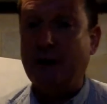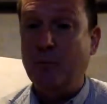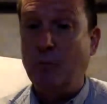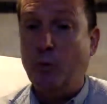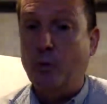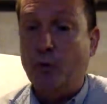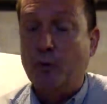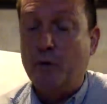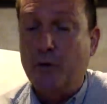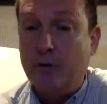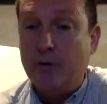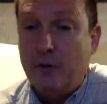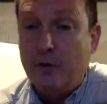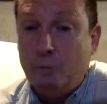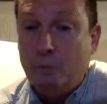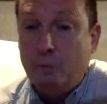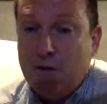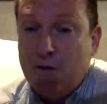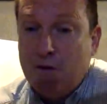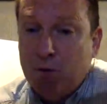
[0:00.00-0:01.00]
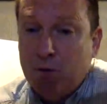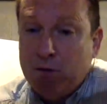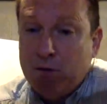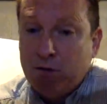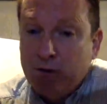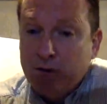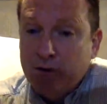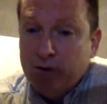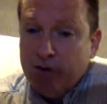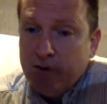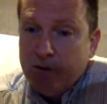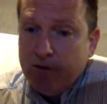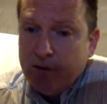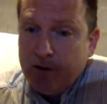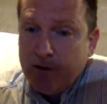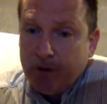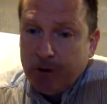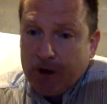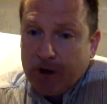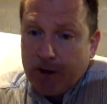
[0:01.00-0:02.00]
order that we do it, then
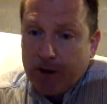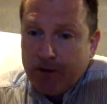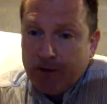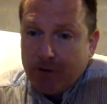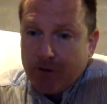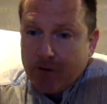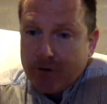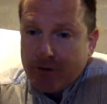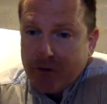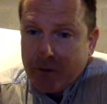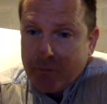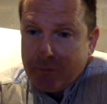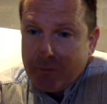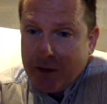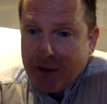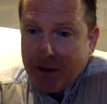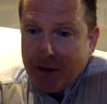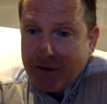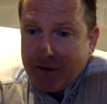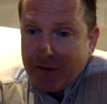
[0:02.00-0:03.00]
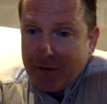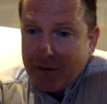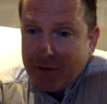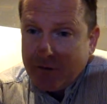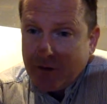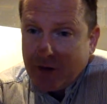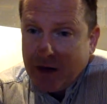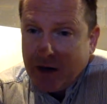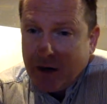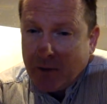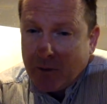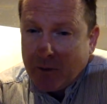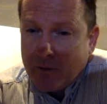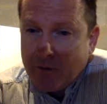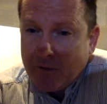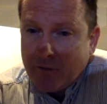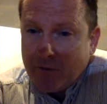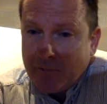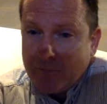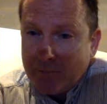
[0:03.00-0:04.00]
your answer should match
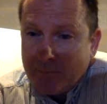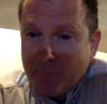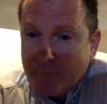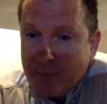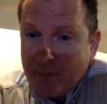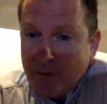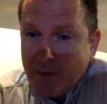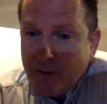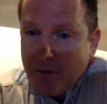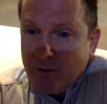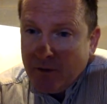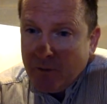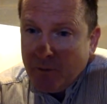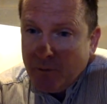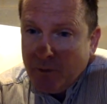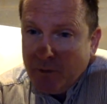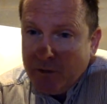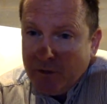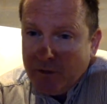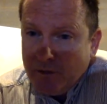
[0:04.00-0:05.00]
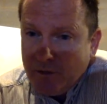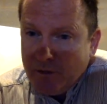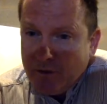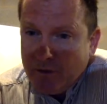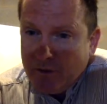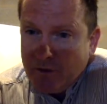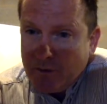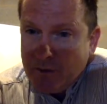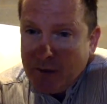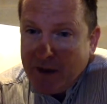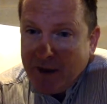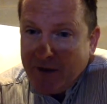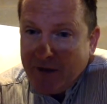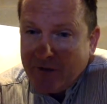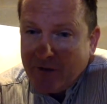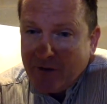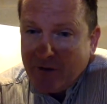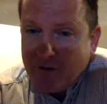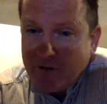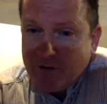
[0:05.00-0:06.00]
ours. Will the
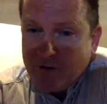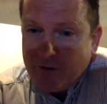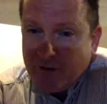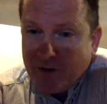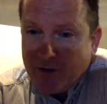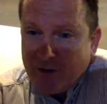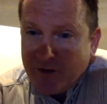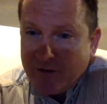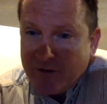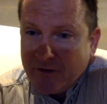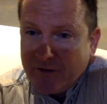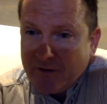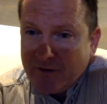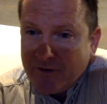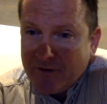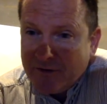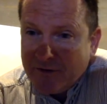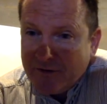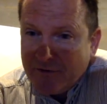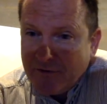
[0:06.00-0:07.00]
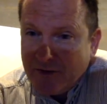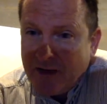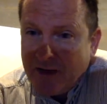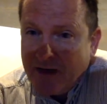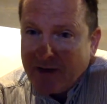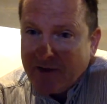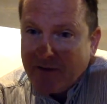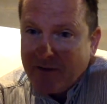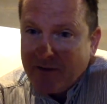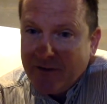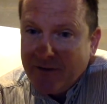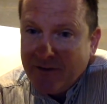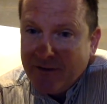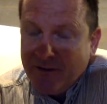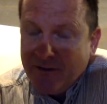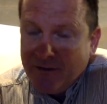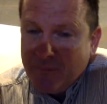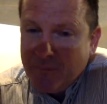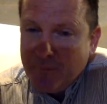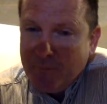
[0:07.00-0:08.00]
Tabasco sauce fact
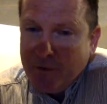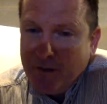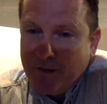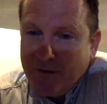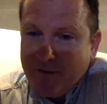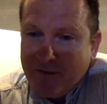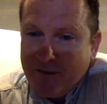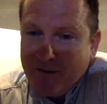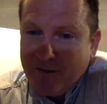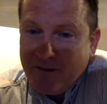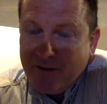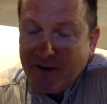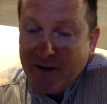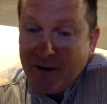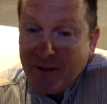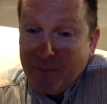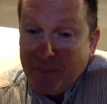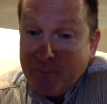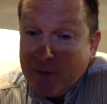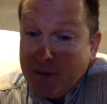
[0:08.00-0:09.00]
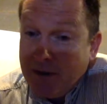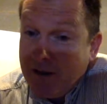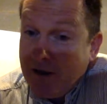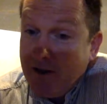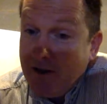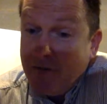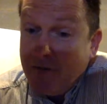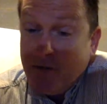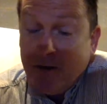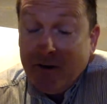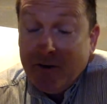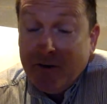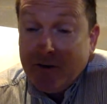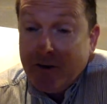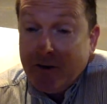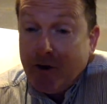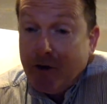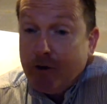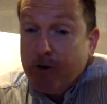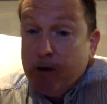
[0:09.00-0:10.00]
be on the exam? If it is, it'll
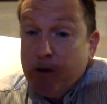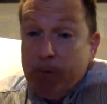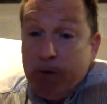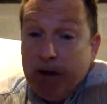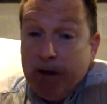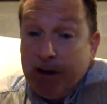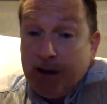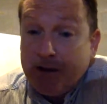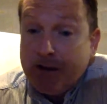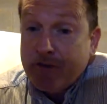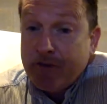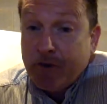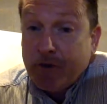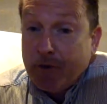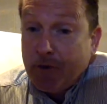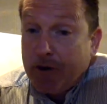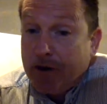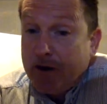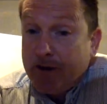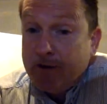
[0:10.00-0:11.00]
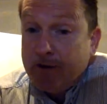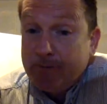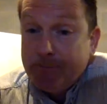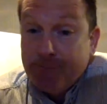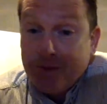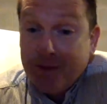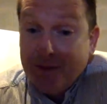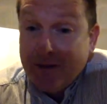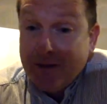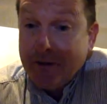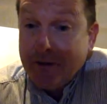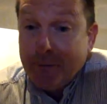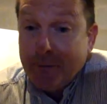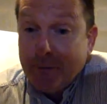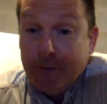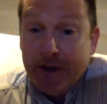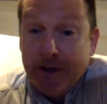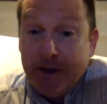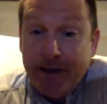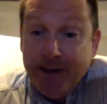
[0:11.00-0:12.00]
only be extra credit, and it'll
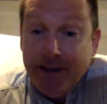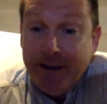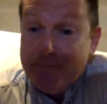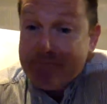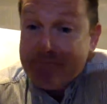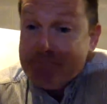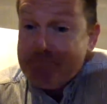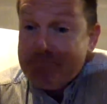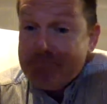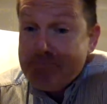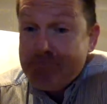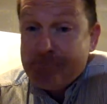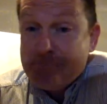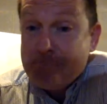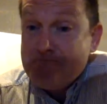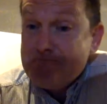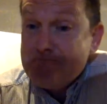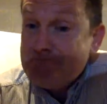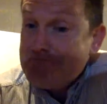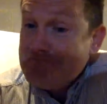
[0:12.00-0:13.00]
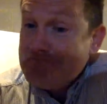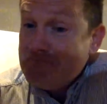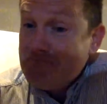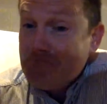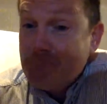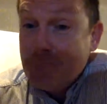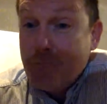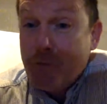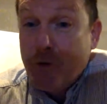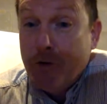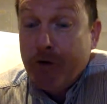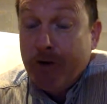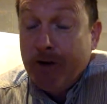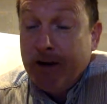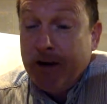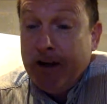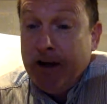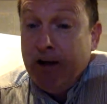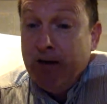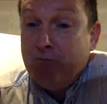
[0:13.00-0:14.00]
be worth an
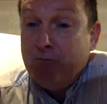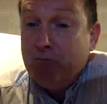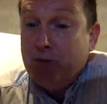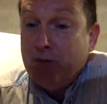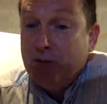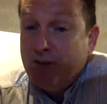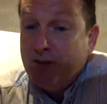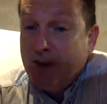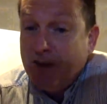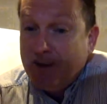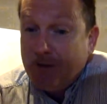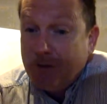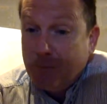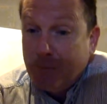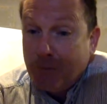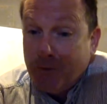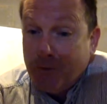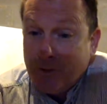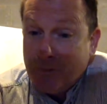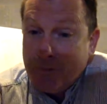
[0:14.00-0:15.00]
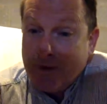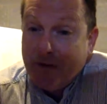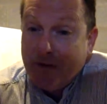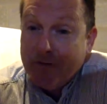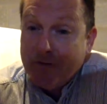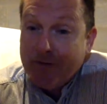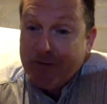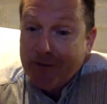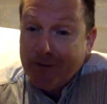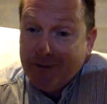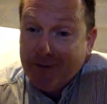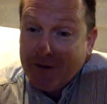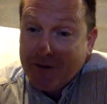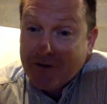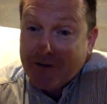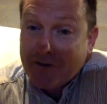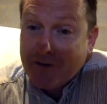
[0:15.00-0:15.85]
infinitesimal amount of extra